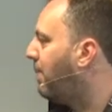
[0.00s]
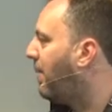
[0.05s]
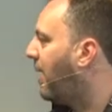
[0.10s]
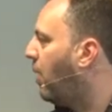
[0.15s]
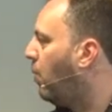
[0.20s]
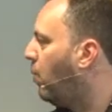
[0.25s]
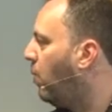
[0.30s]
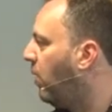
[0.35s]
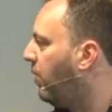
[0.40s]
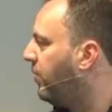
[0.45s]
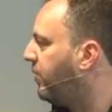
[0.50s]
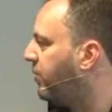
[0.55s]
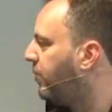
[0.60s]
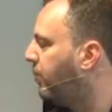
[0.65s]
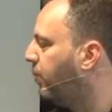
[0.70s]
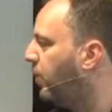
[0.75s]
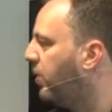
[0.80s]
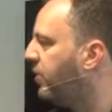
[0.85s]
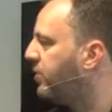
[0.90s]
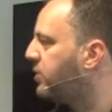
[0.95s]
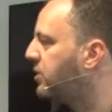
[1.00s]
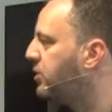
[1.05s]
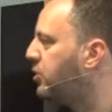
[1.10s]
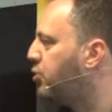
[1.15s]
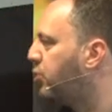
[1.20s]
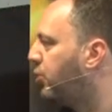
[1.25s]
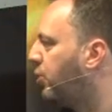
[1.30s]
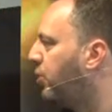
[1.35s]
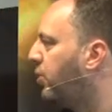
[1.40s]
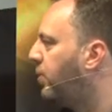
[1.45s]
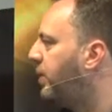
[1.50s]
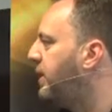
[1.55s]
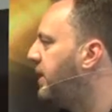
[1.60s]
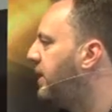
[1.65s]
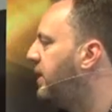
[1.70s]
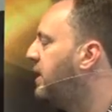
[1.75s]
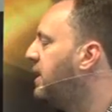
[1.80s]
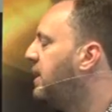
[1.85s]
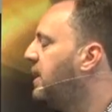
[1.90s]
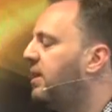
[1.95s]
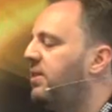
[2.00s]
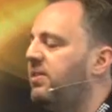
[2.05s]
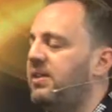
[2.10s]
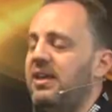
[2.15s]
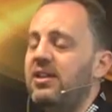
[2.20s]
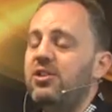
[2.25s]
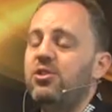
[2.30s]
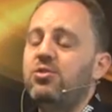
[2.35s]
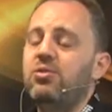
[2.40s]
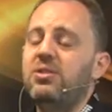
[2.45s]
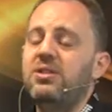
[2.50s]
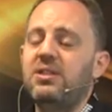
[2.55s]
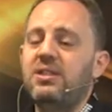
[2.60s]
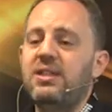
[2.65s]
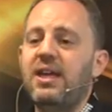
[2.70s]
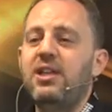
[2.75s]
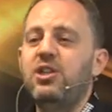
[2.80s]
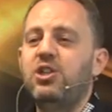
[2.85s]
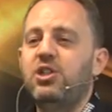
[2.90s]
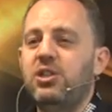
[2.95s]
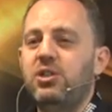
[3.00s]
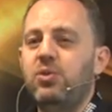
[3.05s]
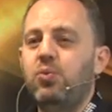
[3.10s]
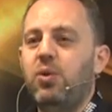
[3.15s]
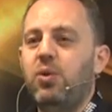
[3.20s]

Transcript: about what's drawing the industry's attention,